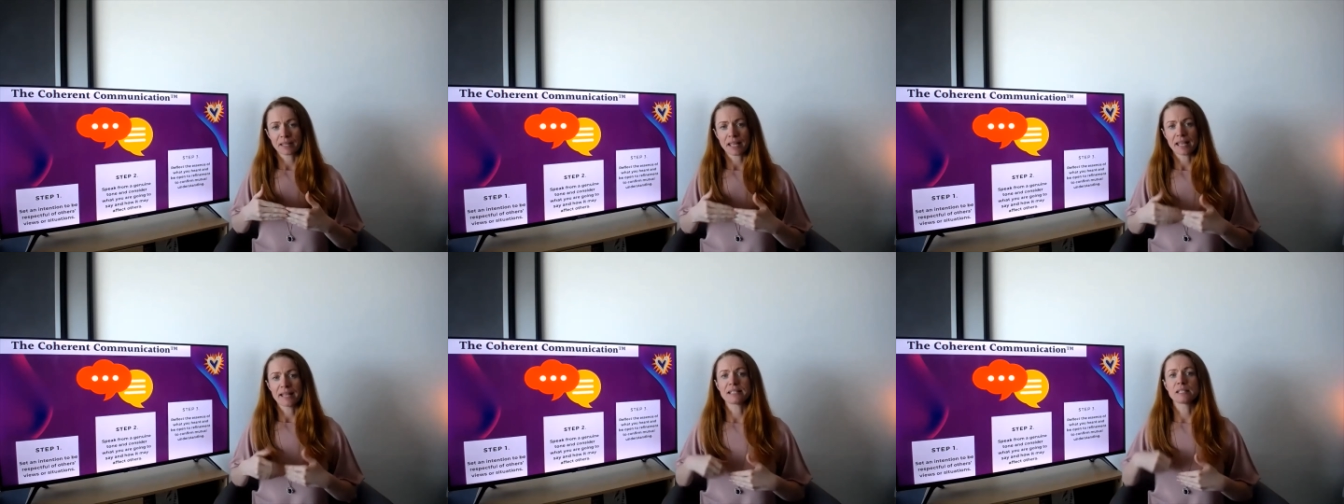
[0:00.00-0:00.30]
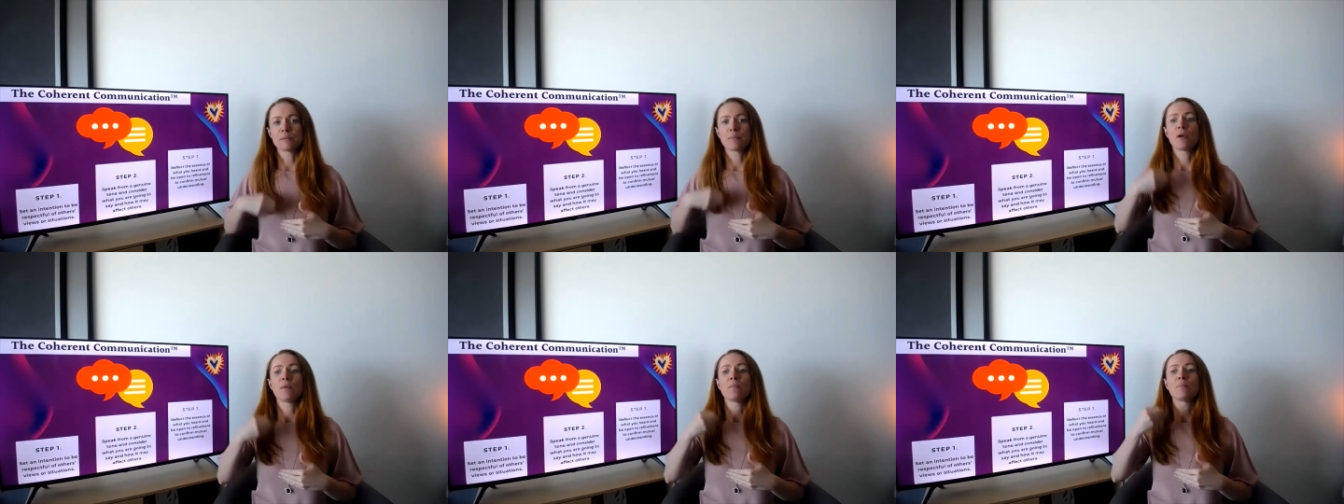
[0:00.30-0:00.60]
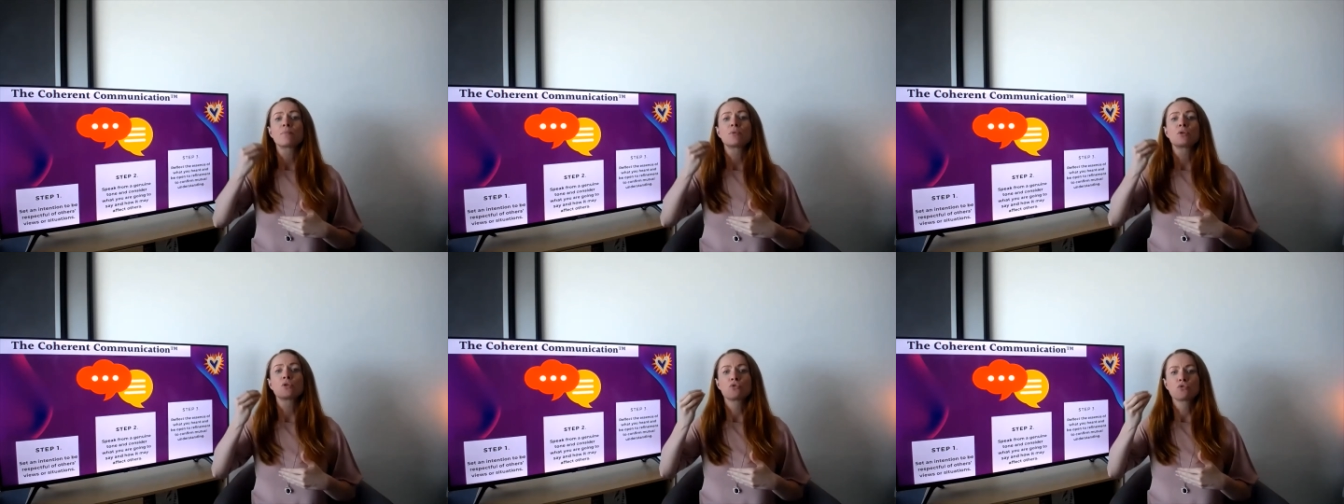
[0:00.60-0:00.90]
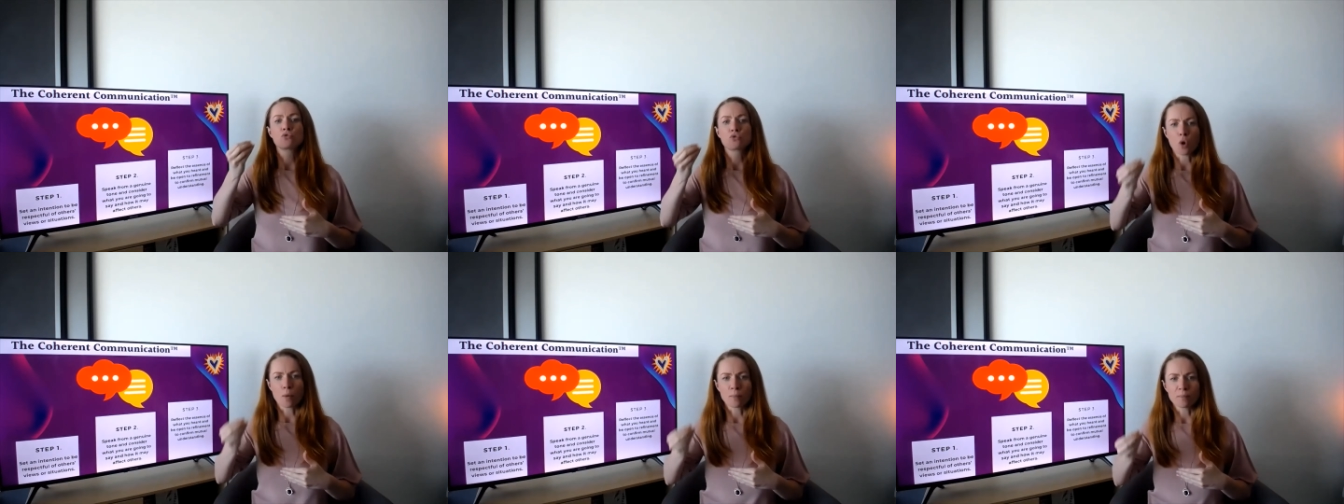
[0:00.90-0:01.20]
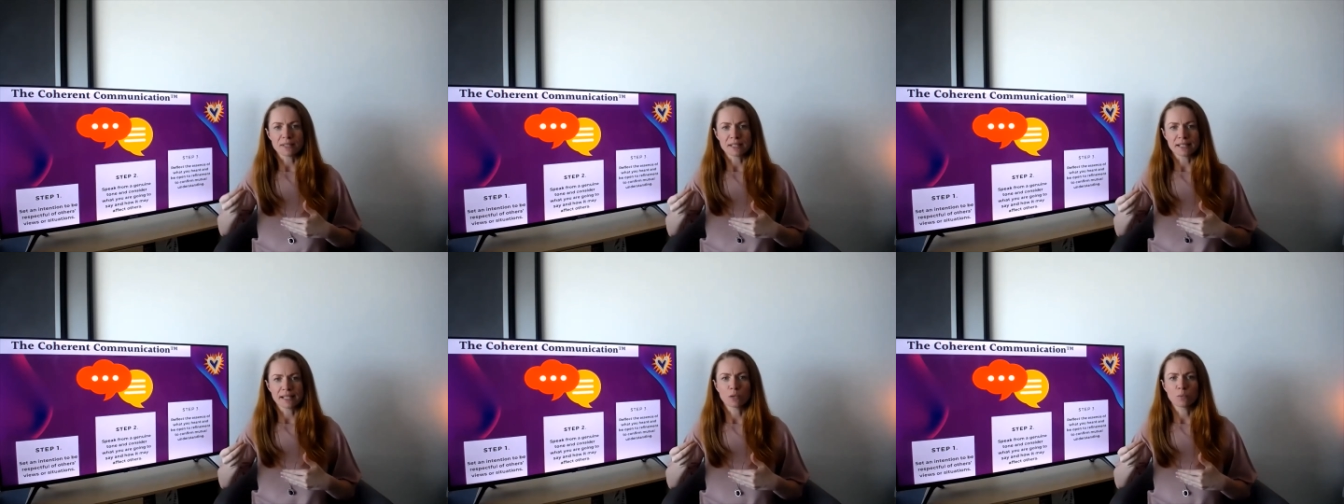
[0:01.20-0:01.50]
it's about
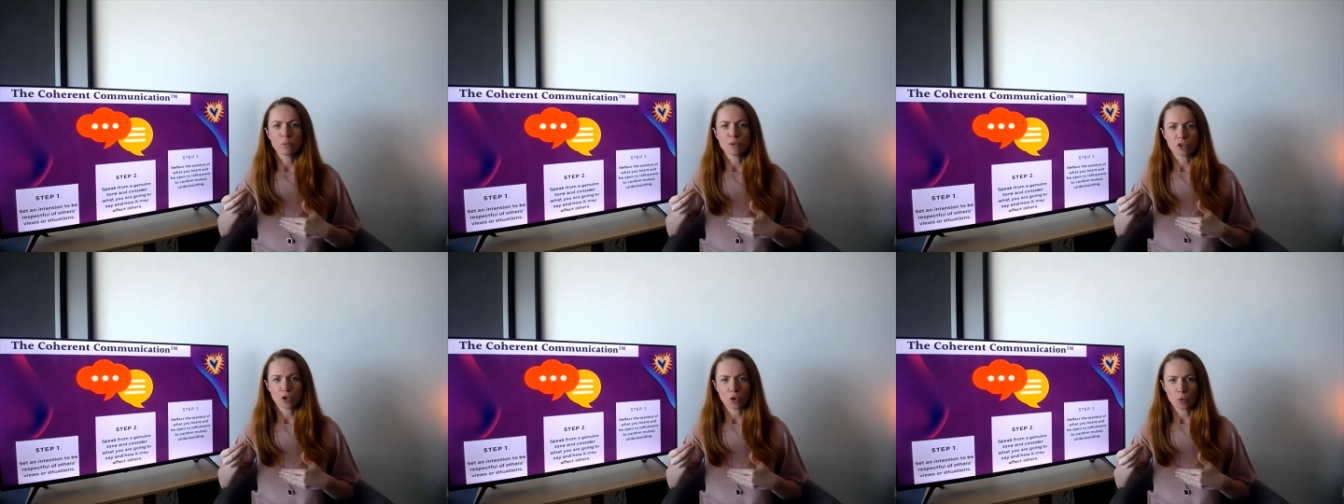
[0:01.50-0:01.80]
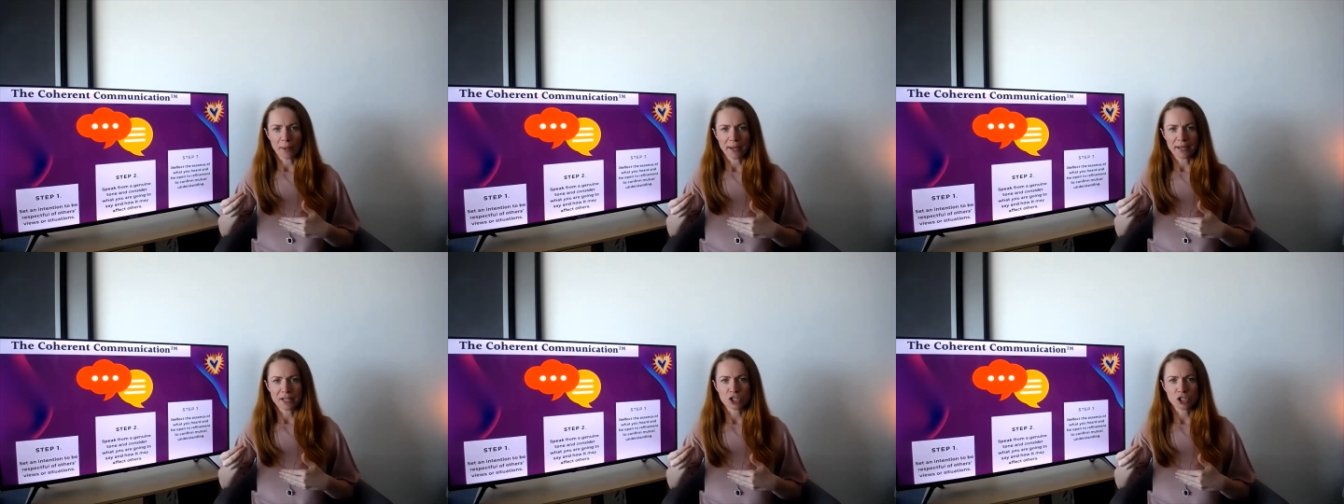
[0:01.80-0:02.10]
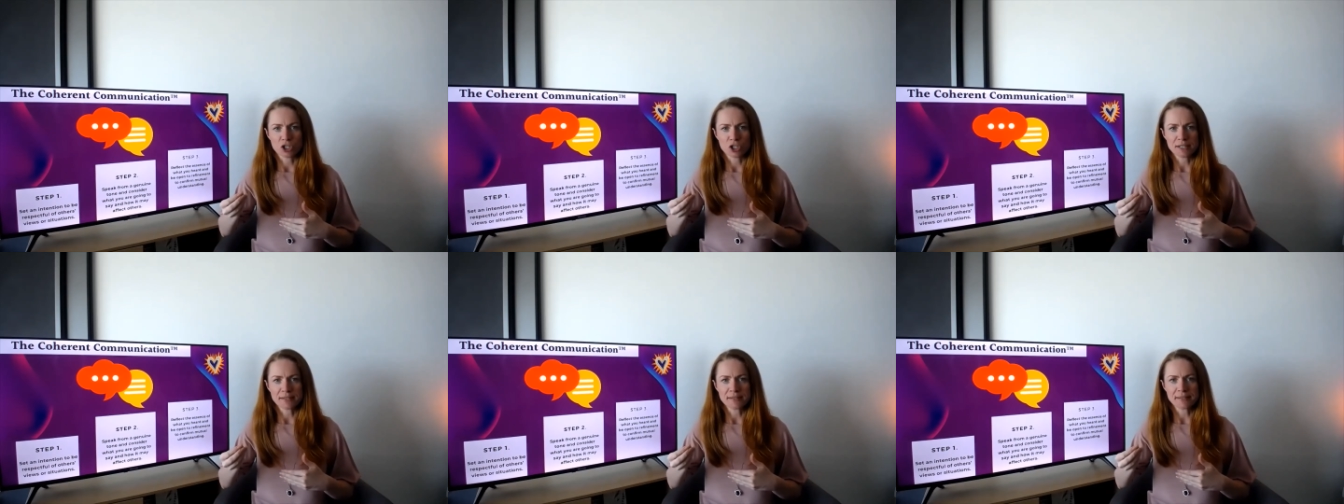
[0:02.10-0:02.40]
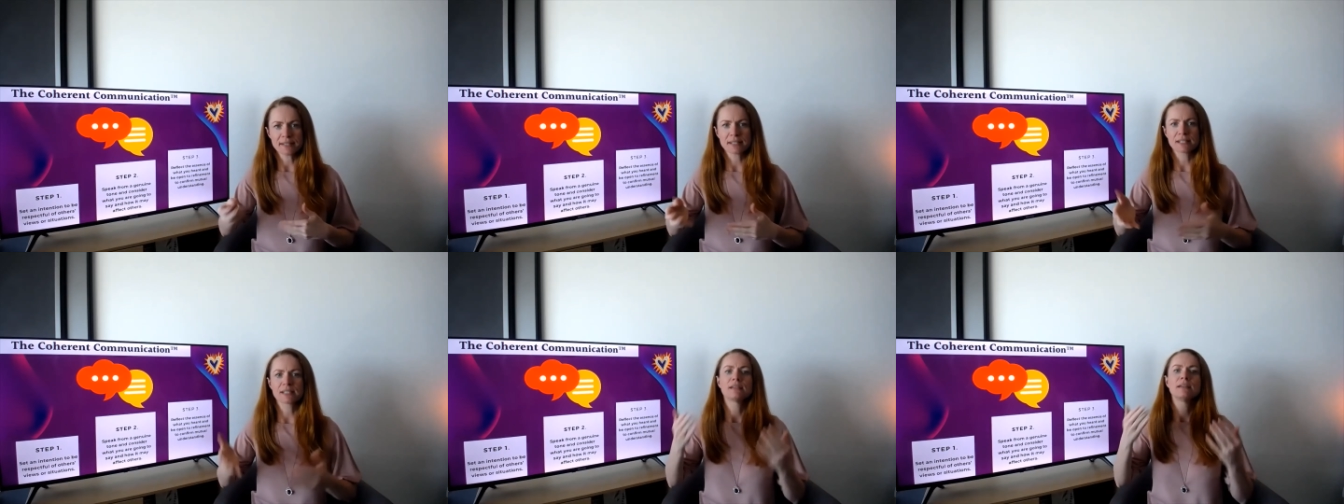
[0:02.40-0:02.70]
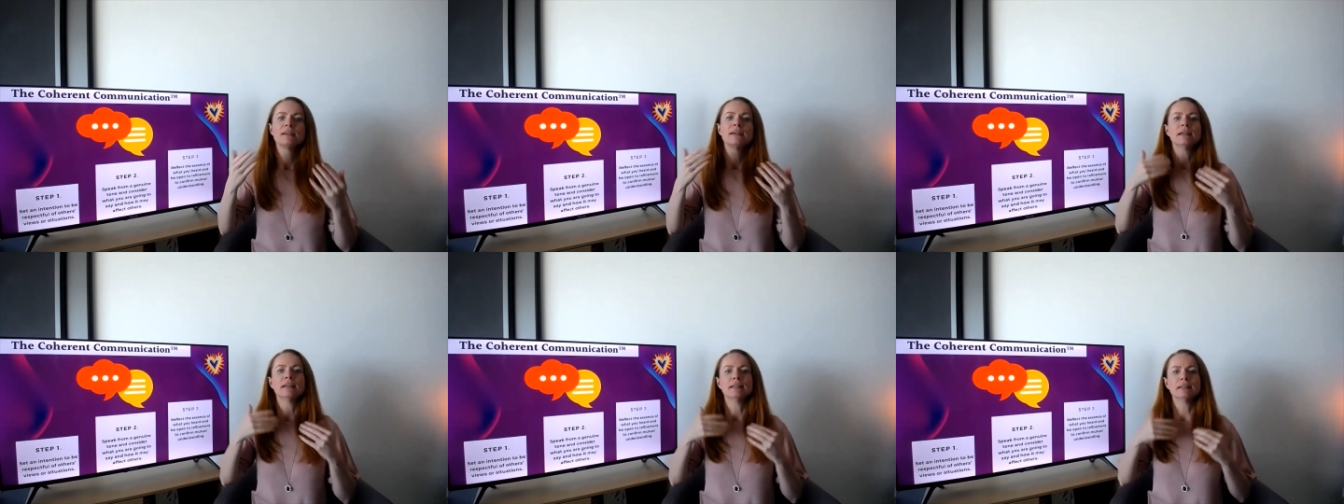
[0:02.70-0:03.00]
prompting with questions,
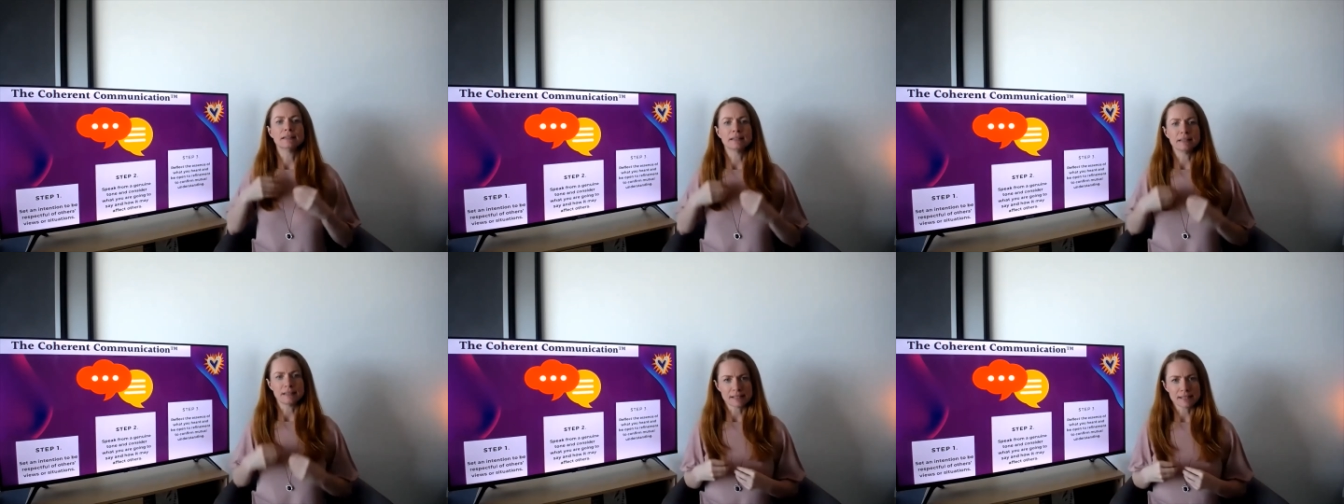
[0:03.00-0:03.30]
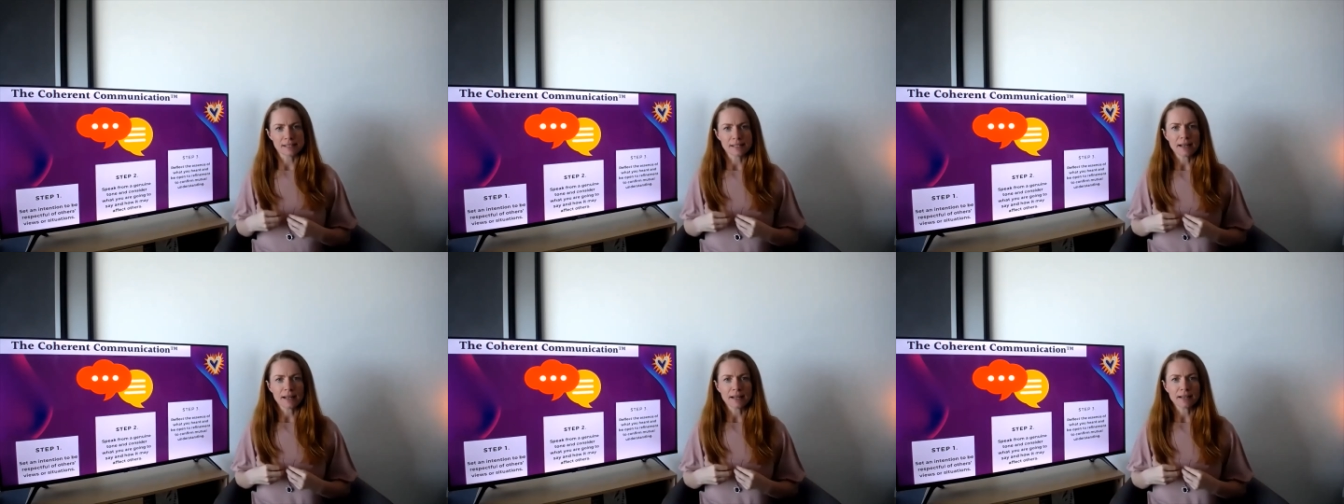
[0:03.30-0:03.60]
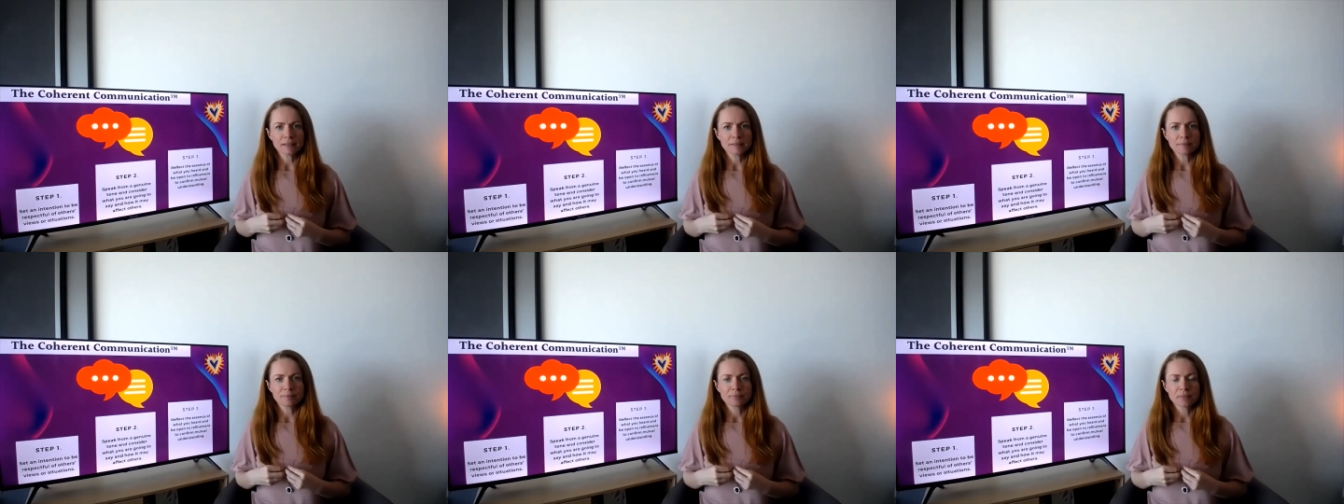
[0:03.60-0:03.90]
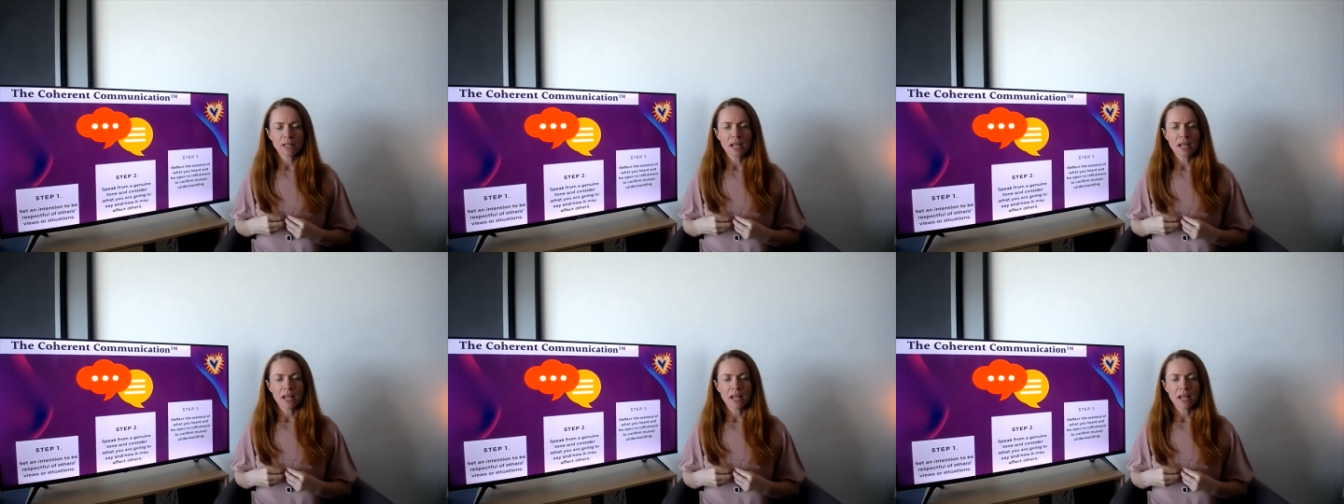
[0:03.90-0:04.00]
listening,